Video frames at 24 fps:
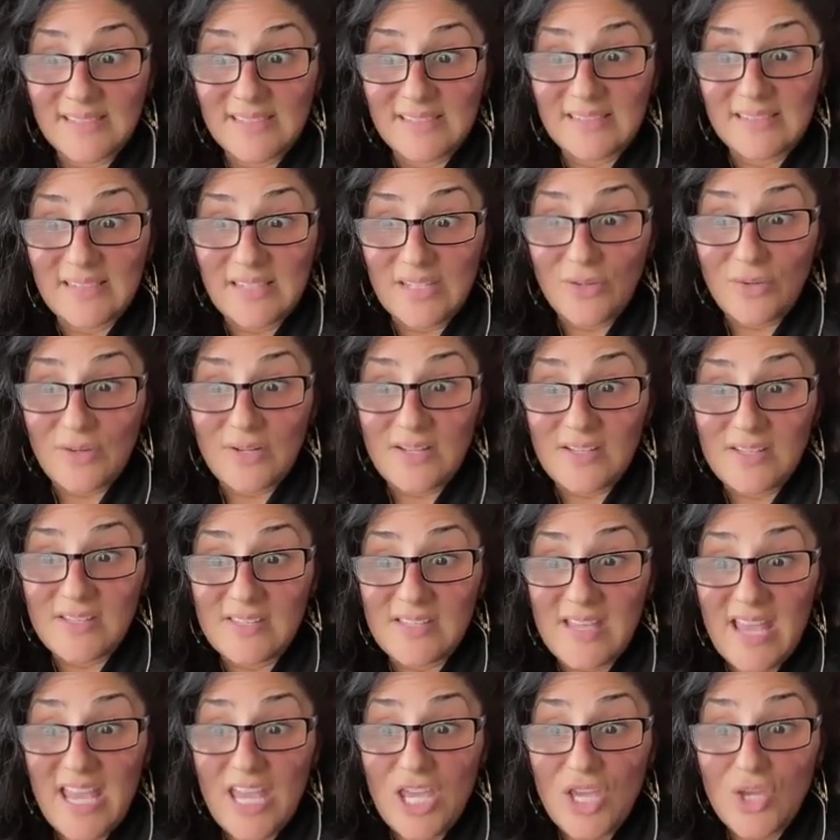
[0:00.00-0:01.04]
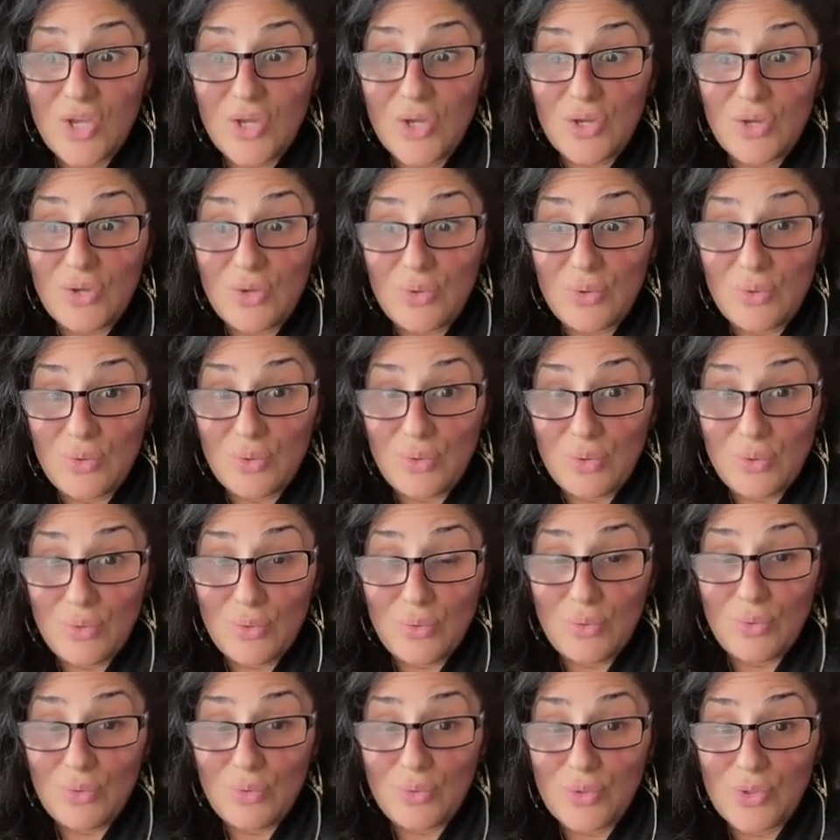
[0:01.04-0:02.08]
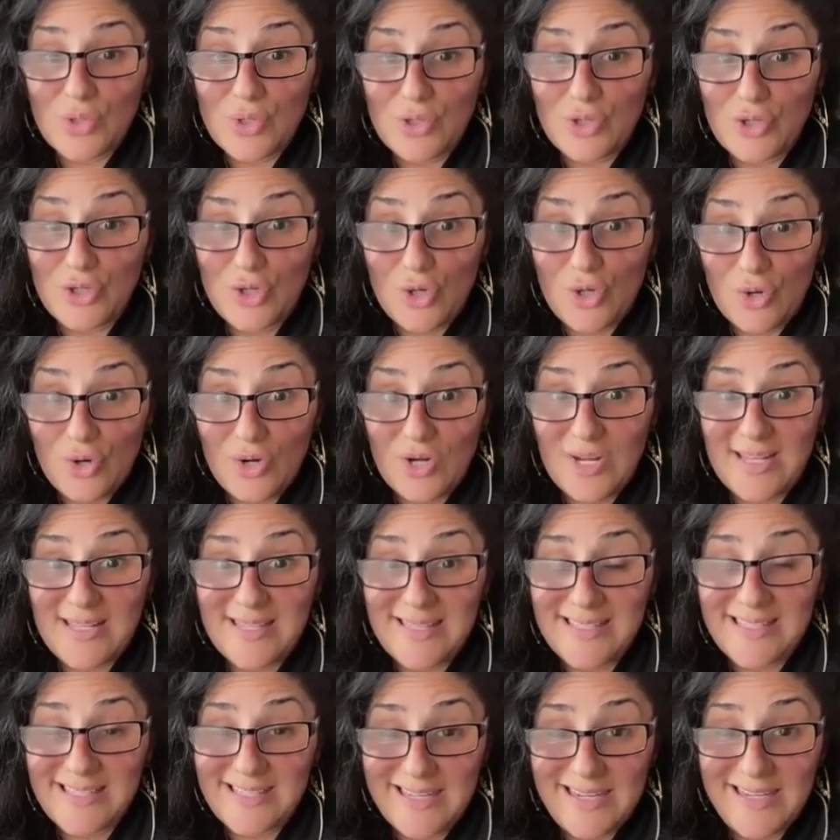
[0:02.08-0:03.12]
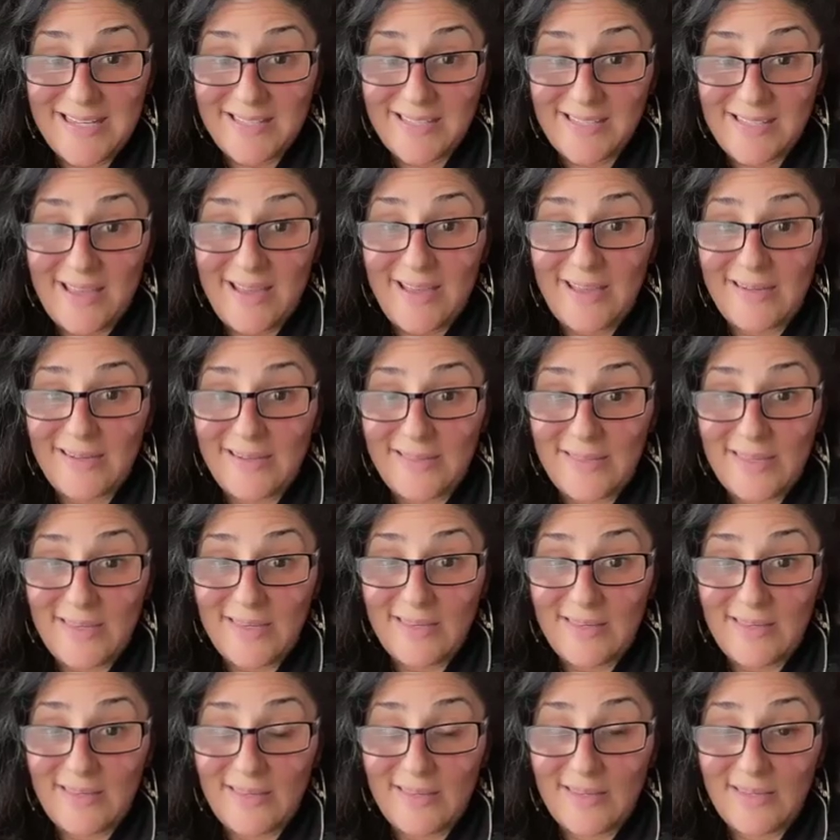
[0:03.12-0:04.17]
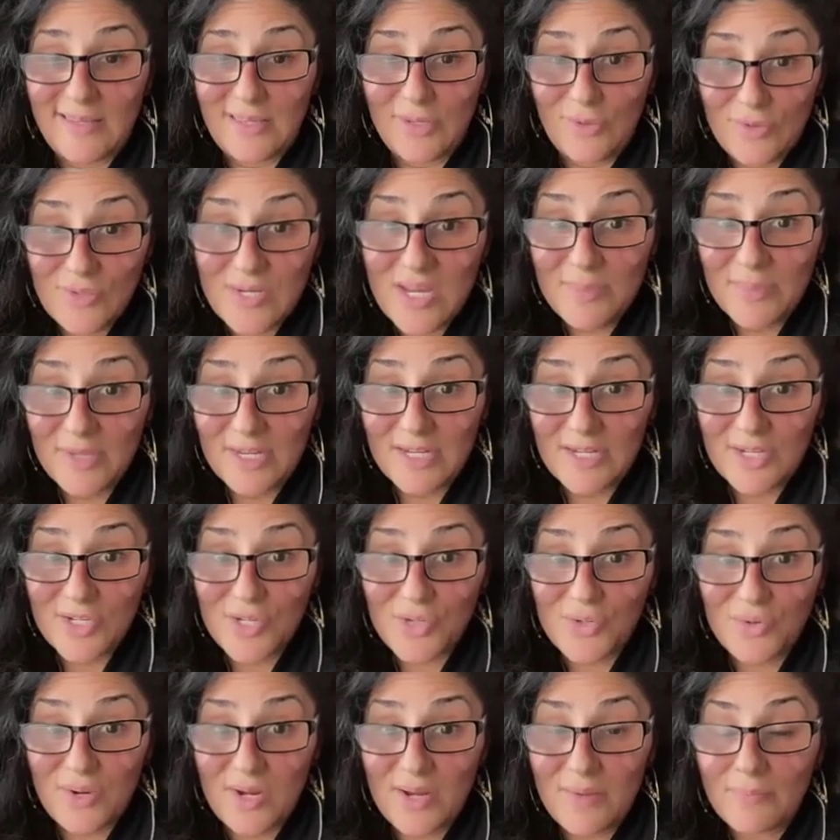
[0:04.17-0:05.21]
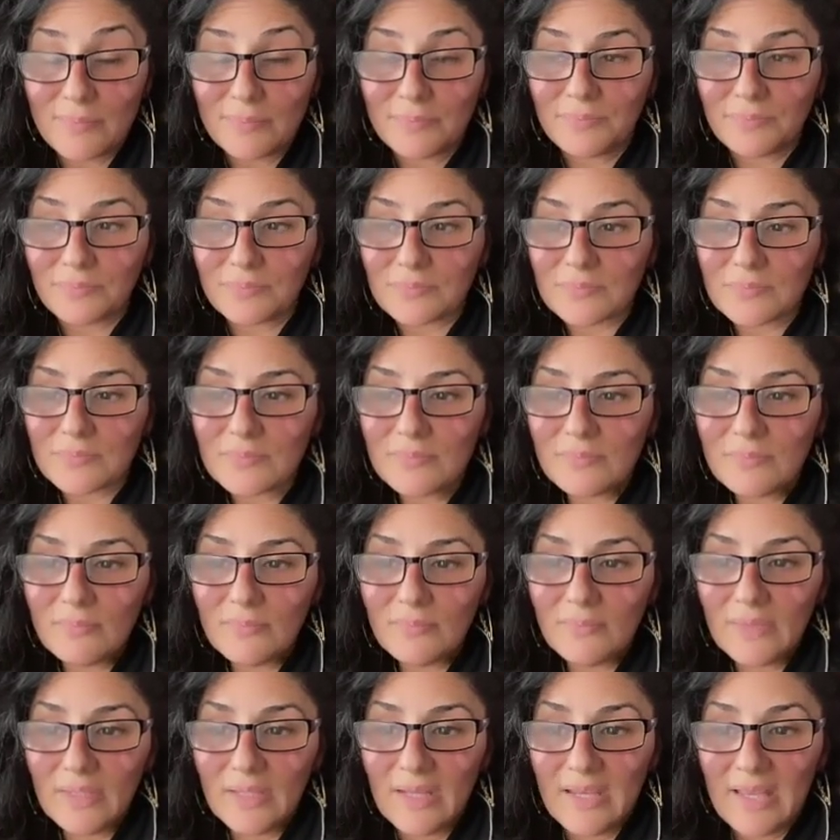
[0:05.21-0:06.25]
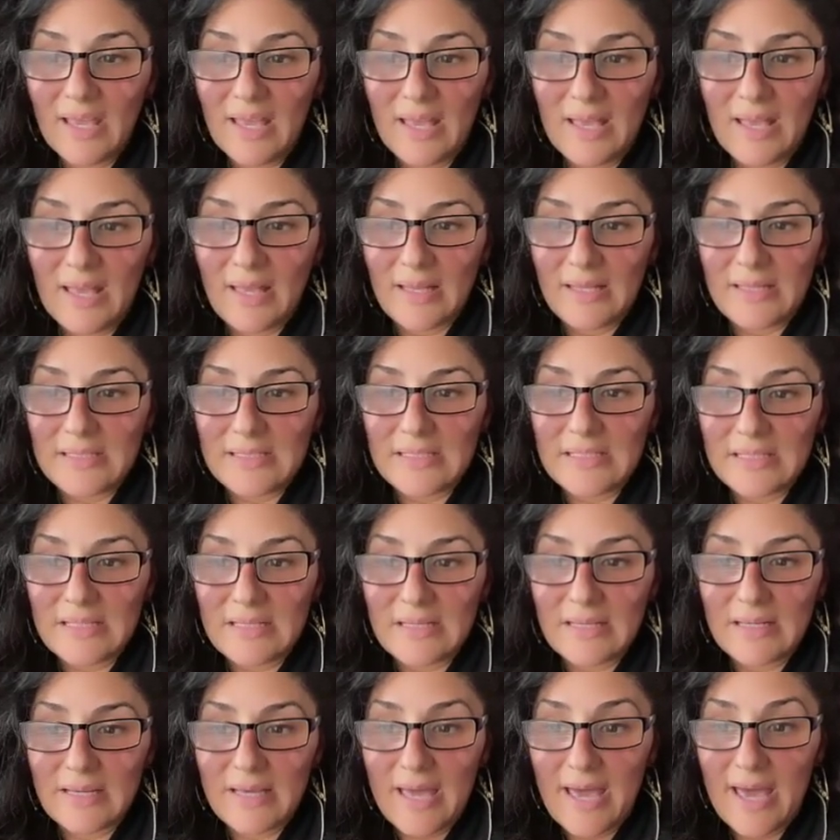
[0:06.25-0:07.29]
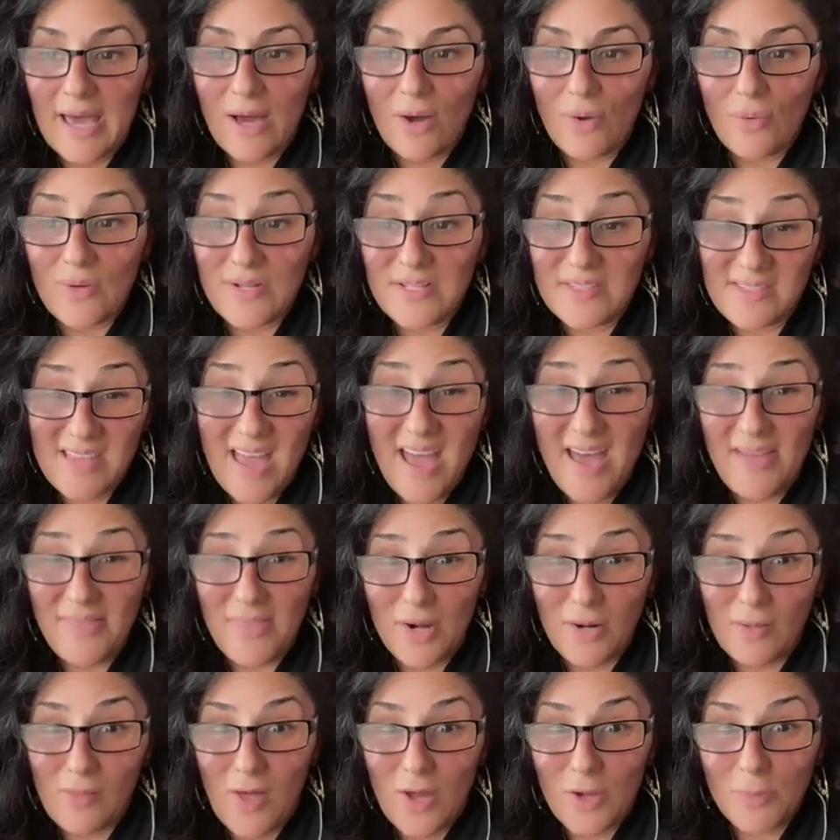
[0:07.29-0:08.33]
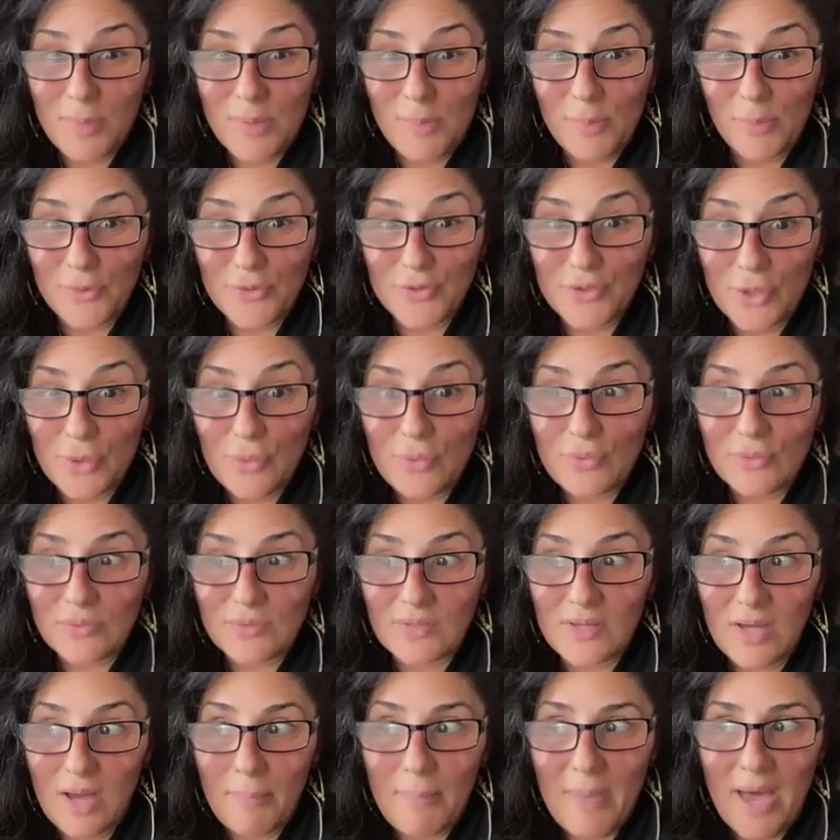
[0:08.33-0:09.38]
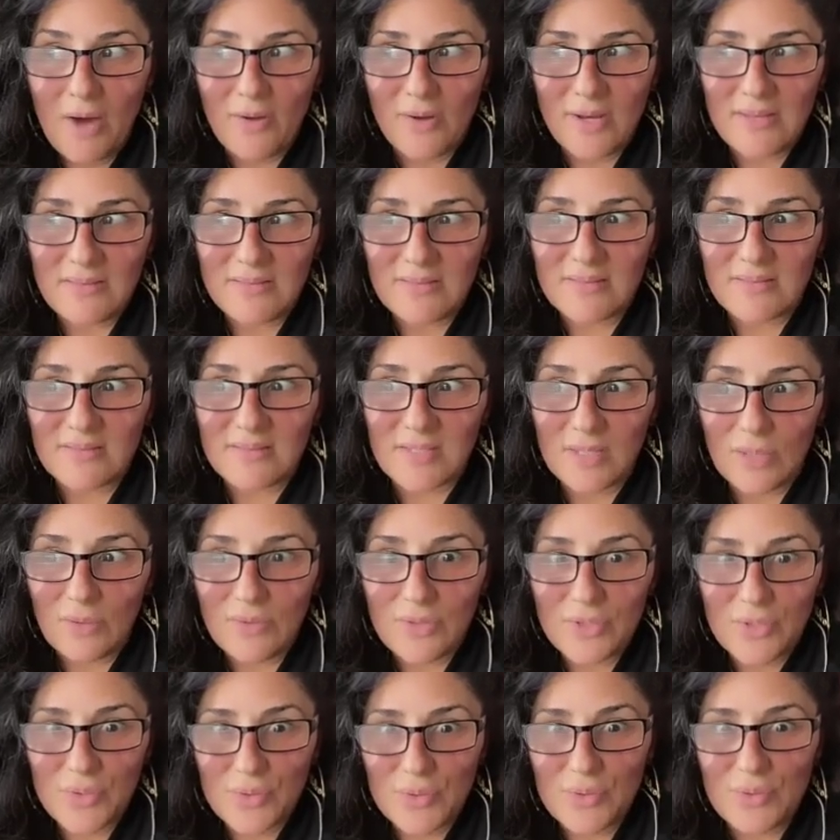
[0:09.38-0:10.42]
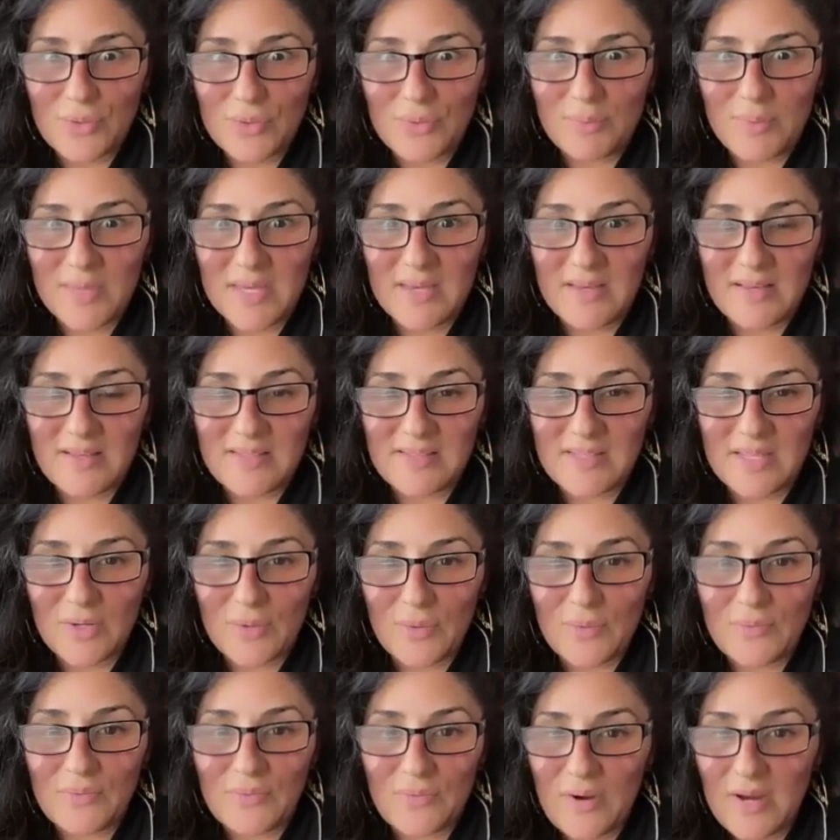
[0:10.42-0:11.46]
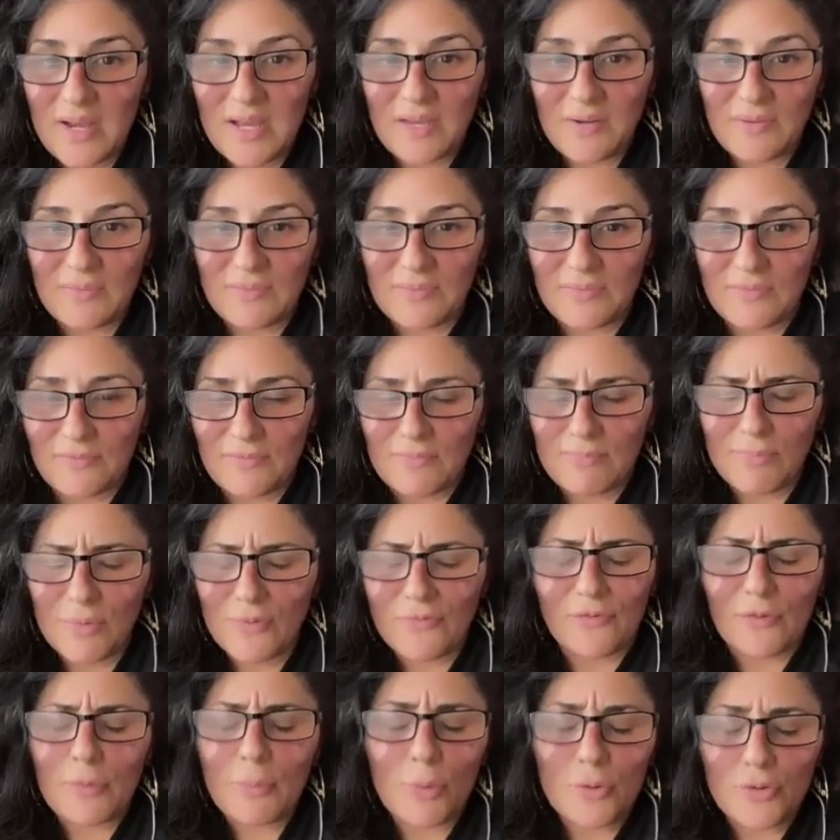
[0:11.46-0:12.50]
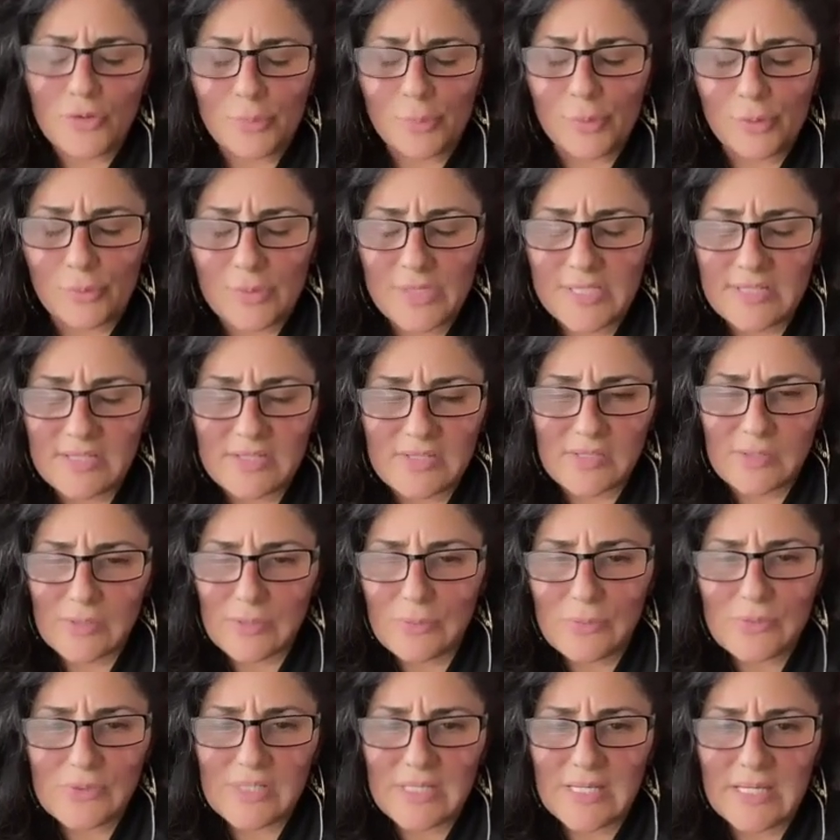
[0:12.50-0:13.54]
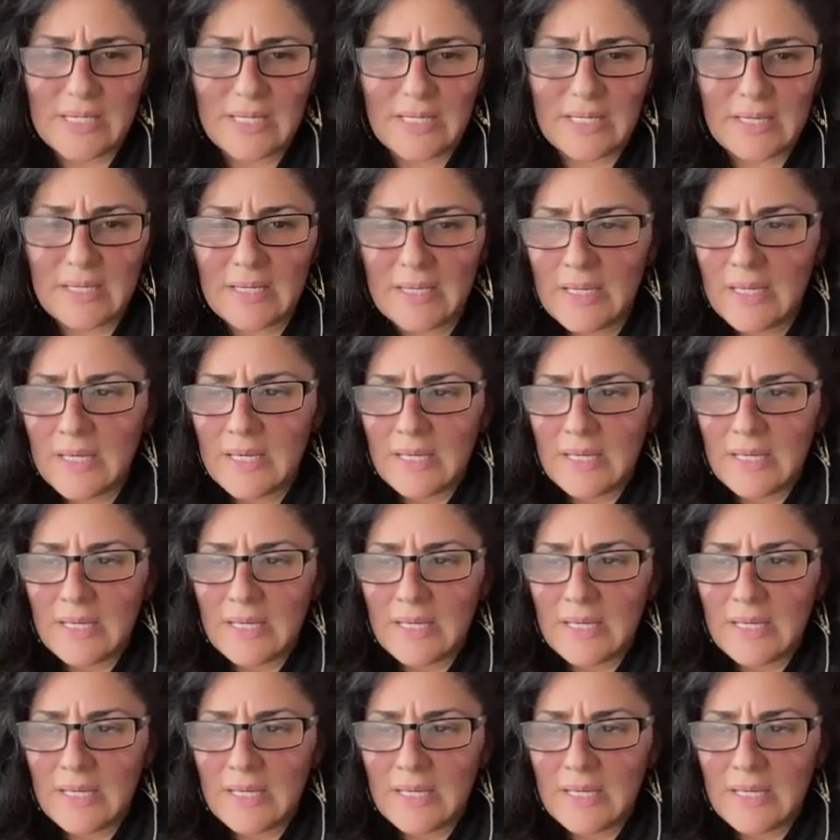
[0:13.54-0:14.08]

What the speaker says: there is a huge, dark, insidious side in the entertainment industry. And how it's sad that a lot of people don't come out and tell the truth because they're afraid, for multiple reasons, losing,